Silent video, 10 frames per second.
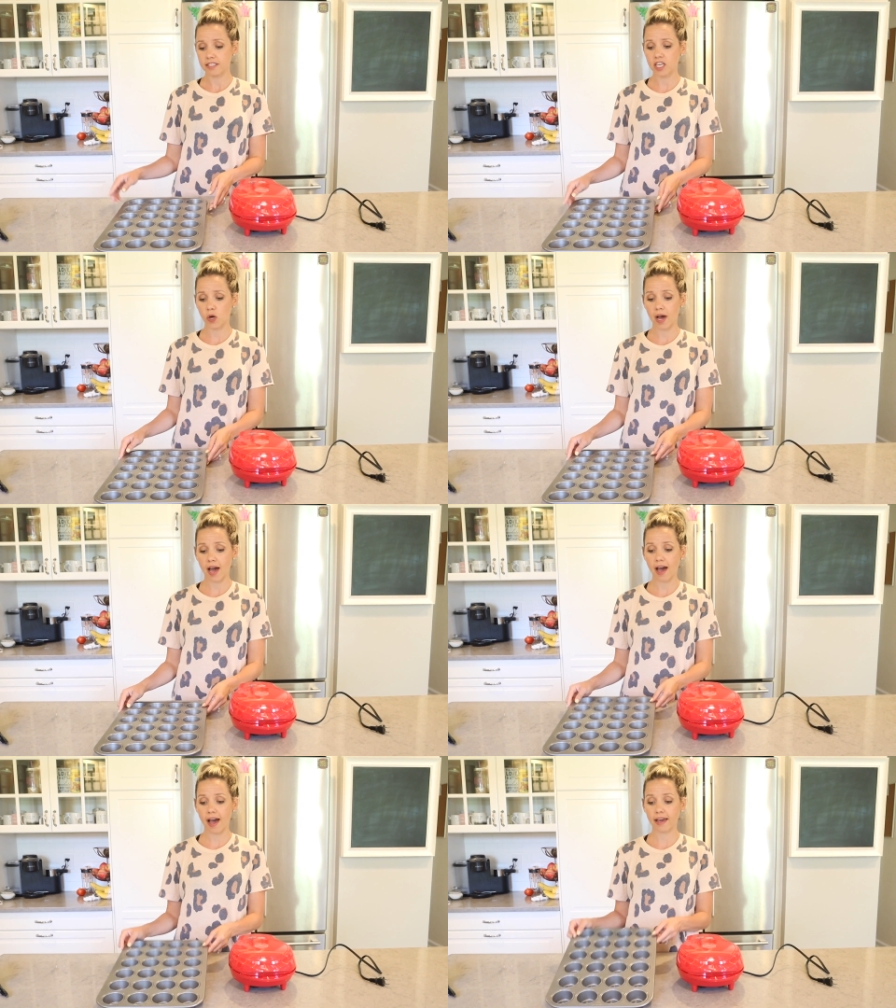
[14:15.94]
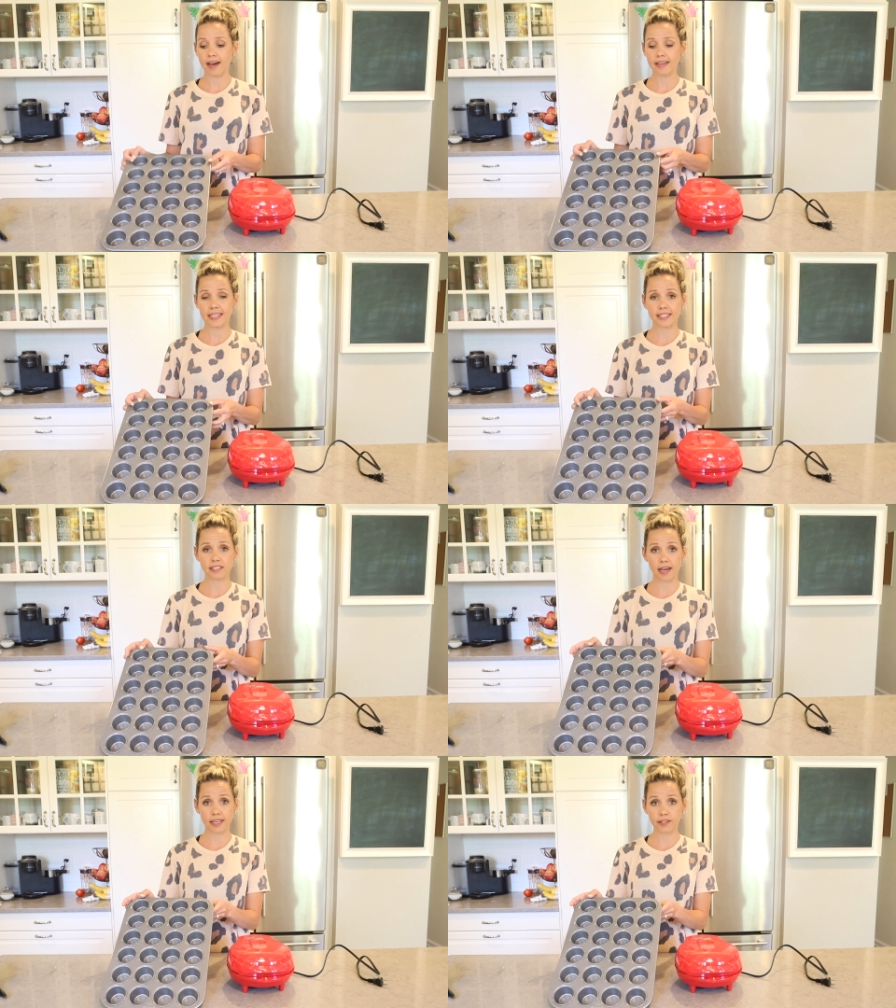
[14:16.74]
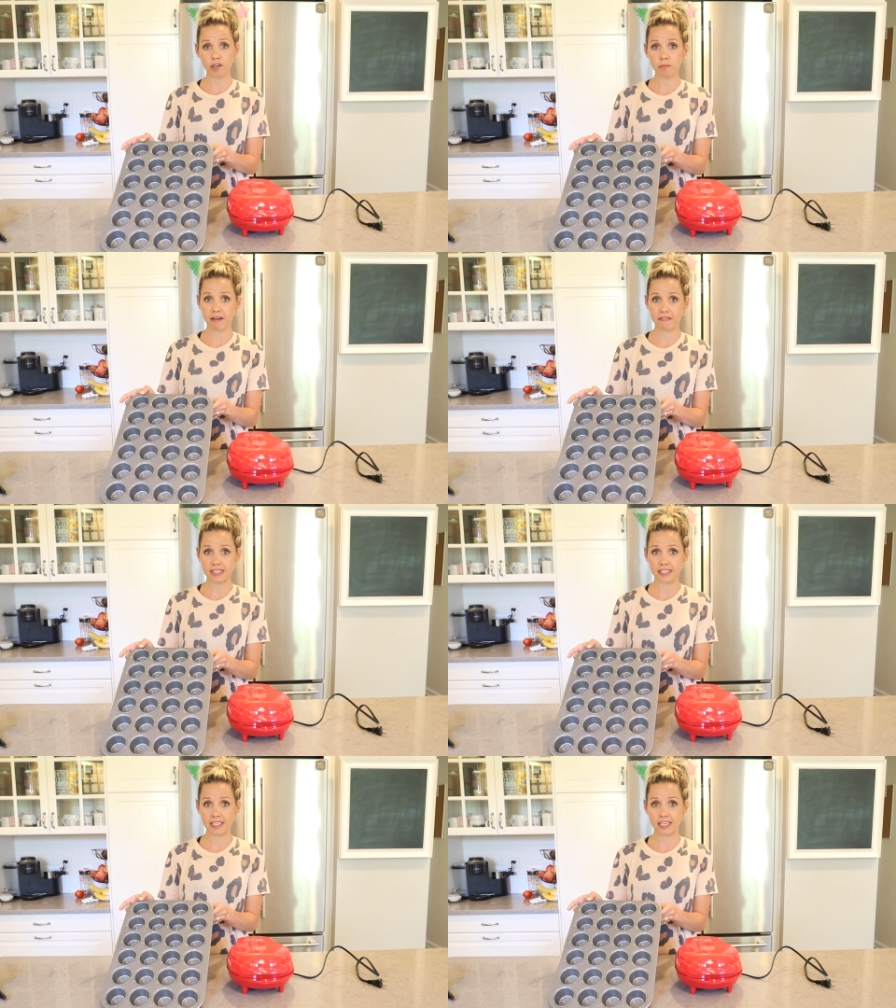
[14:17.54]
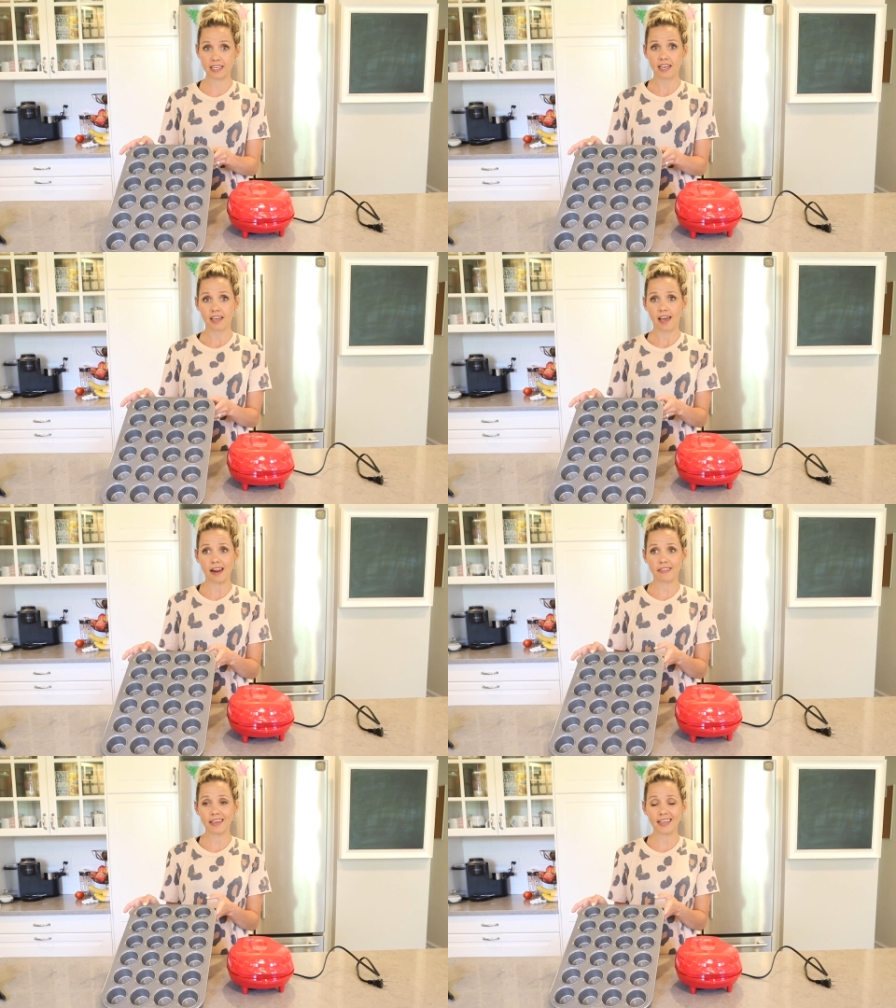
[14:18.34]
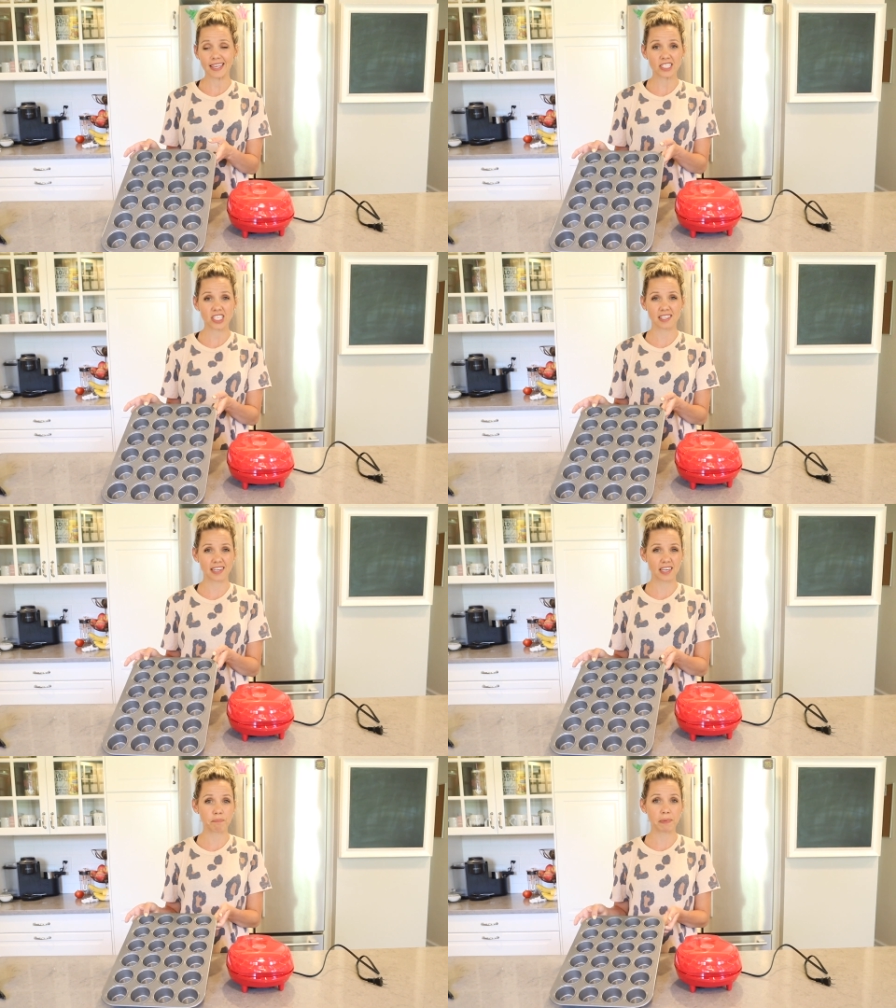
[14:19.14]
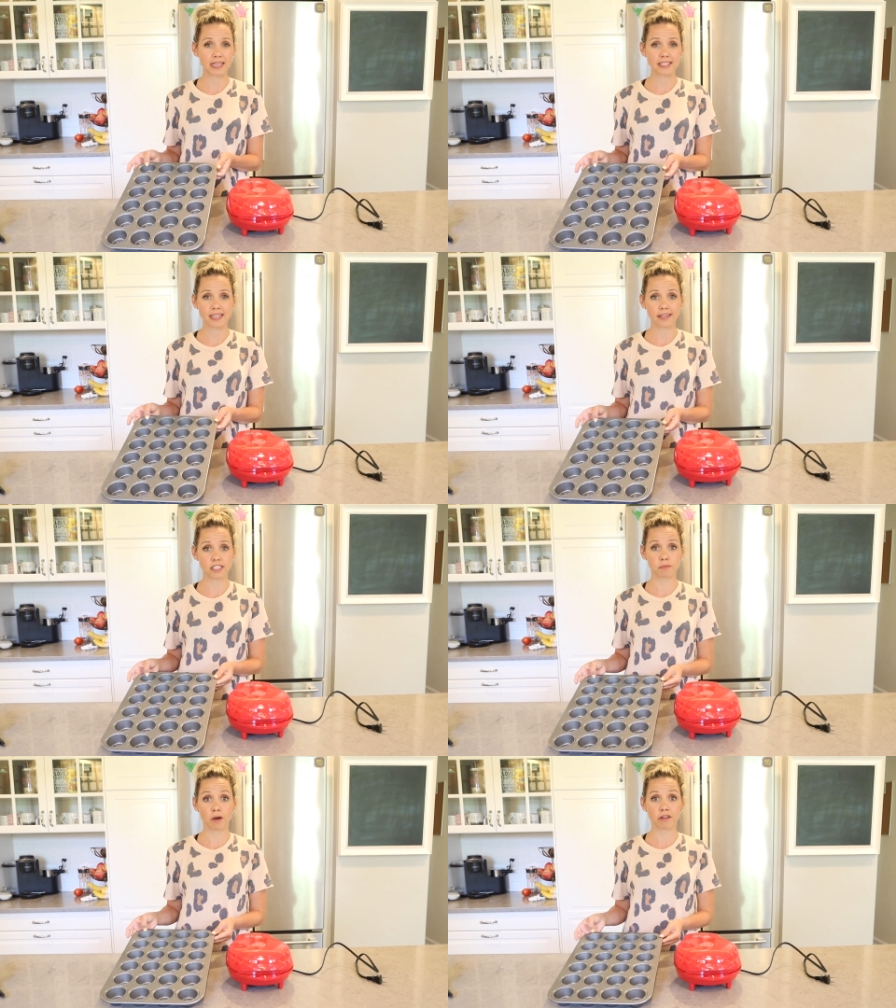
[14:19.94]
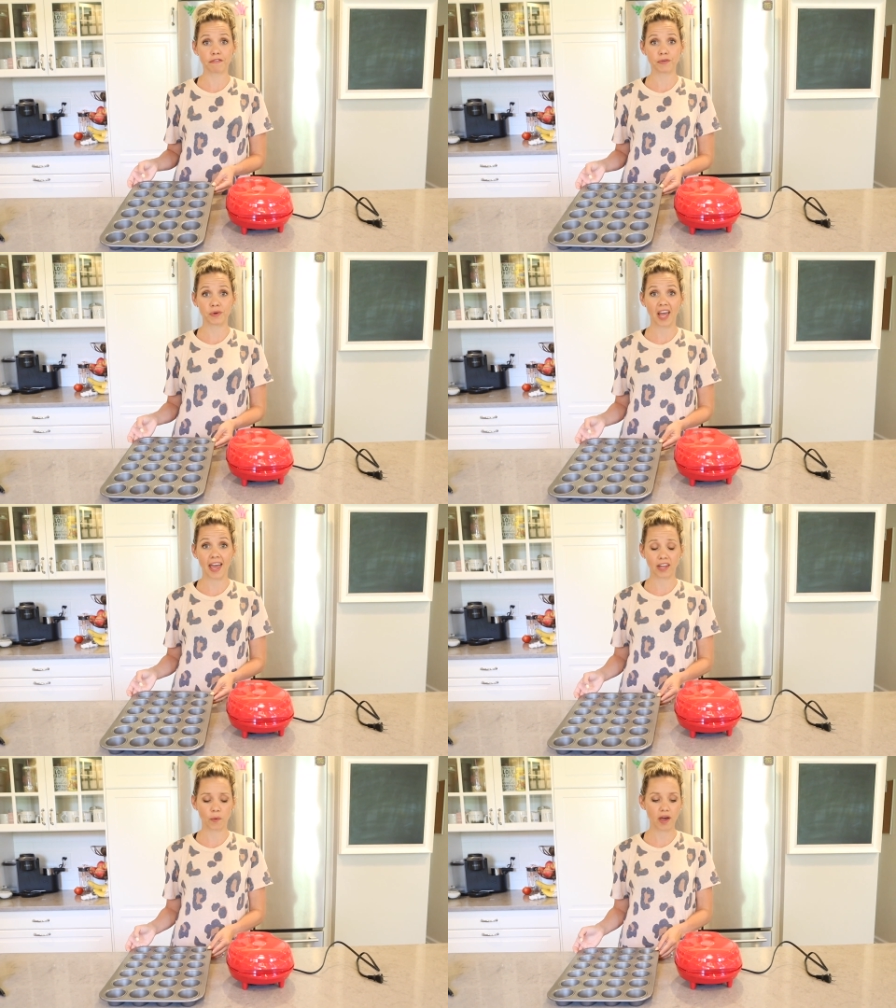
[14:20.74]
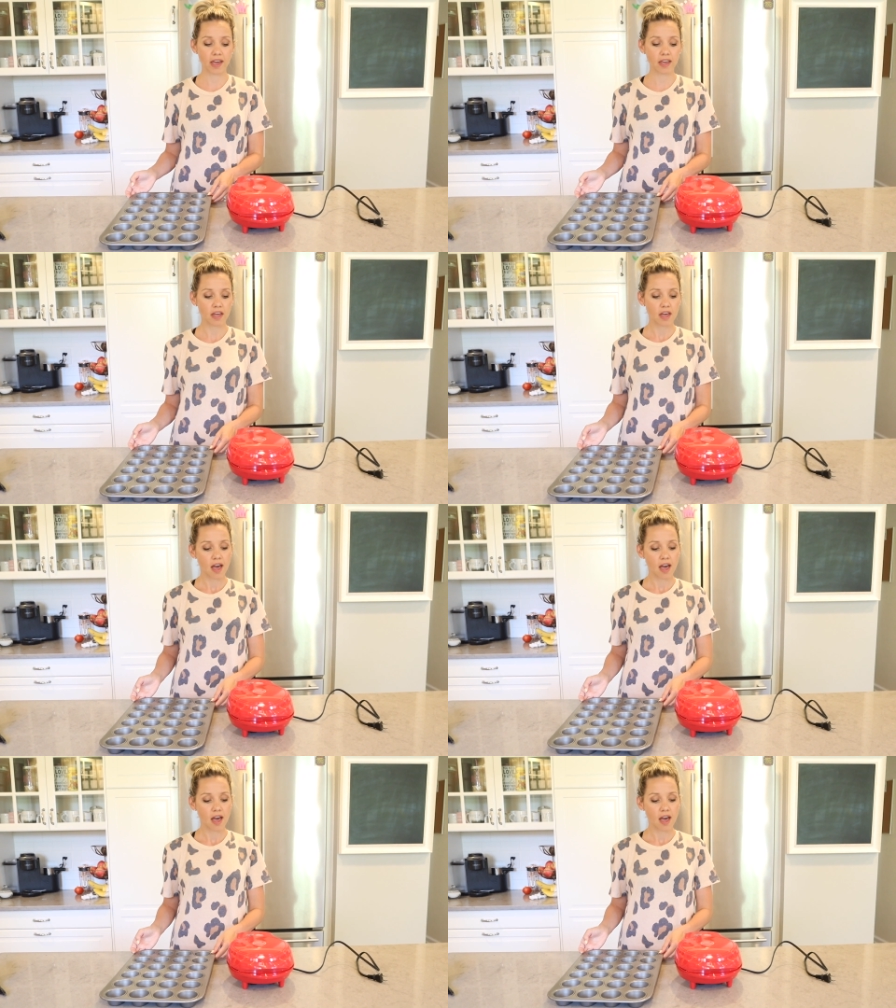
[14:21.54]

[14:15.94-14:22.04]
So I got this tiny little muffin tin and I think kids just like bite-sized smaller food anyway.